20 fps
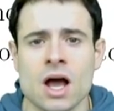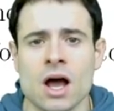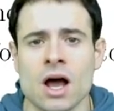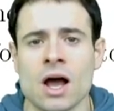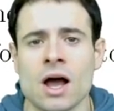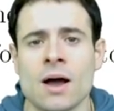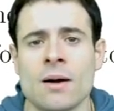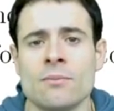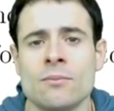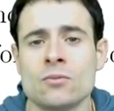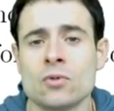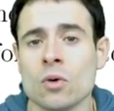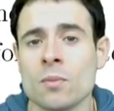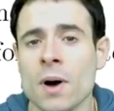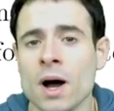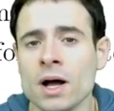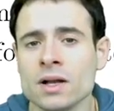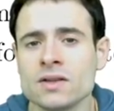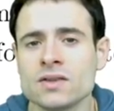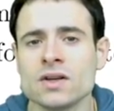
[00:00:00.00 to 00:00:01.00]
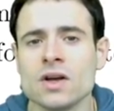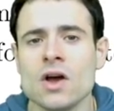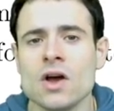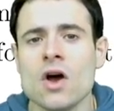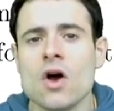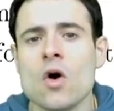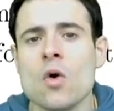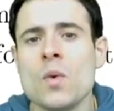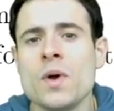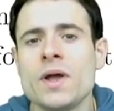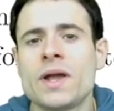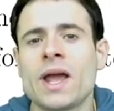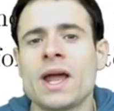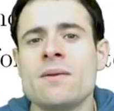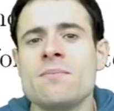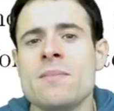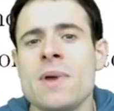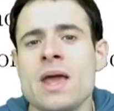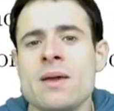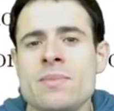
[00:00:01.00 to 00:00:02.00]
um, robot, we can
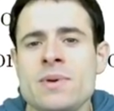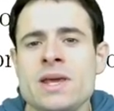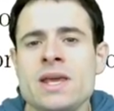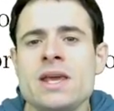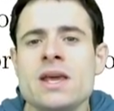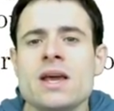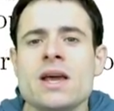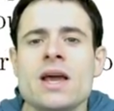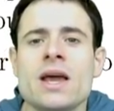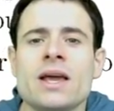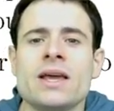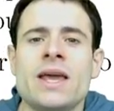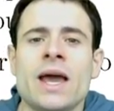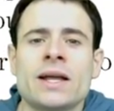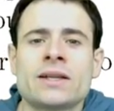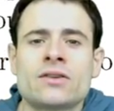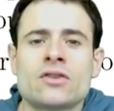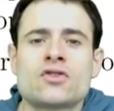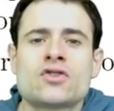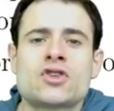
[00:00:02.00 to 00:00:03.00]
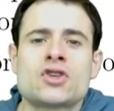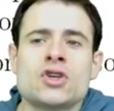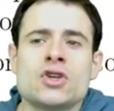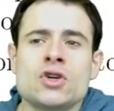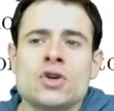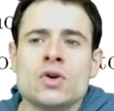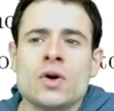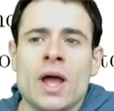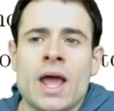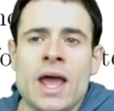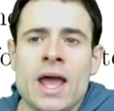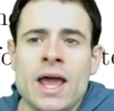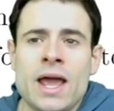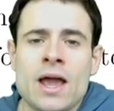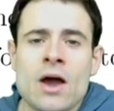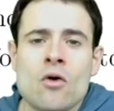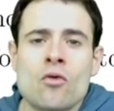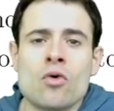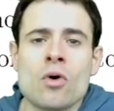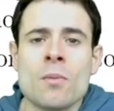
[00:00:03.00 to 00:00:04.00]
maybe get to a
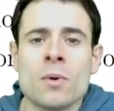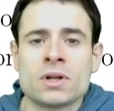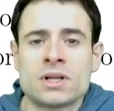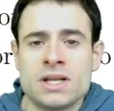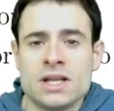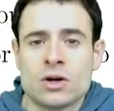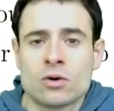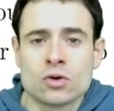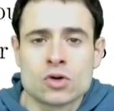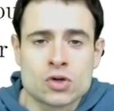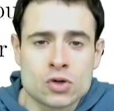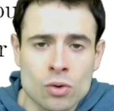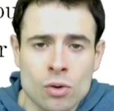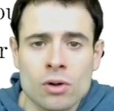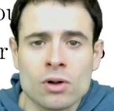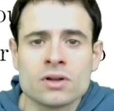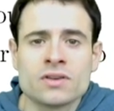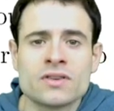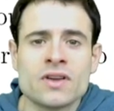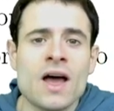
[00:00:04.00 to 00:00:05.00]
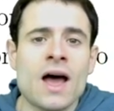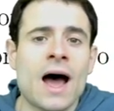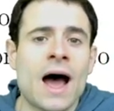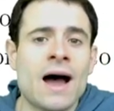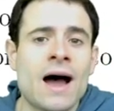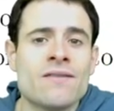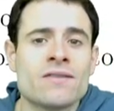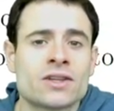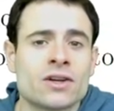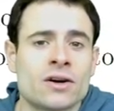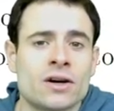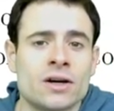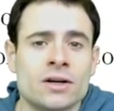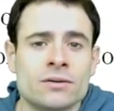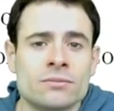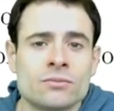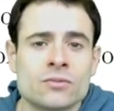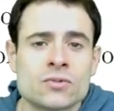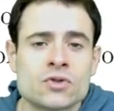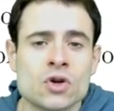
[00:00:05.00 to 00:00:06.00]
remotely controlled avatar.
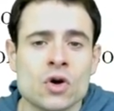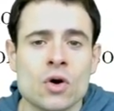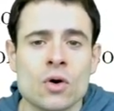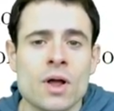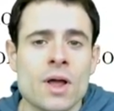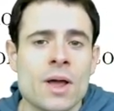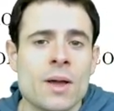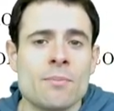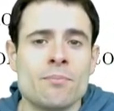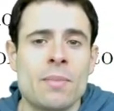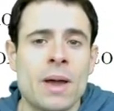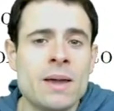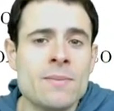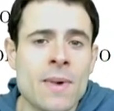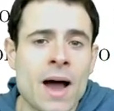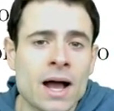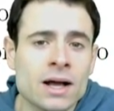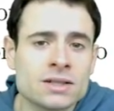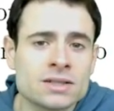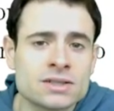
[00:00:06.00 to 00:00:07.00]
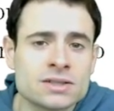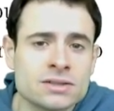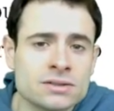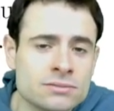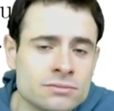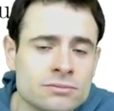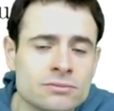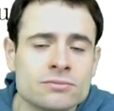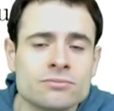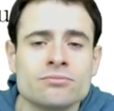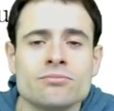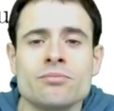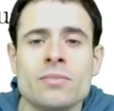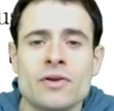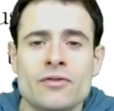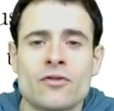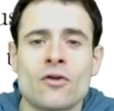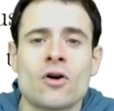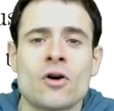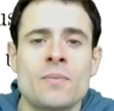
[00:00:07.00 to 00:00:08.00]
So Baymax,
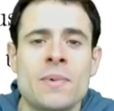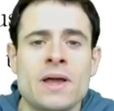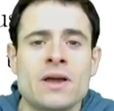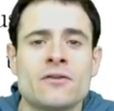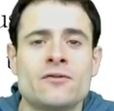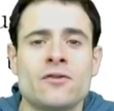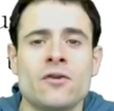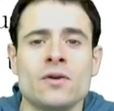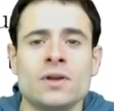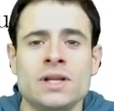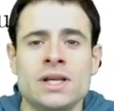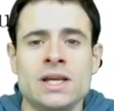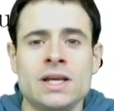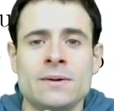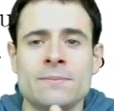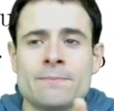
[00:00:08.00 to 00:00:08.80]
before being fully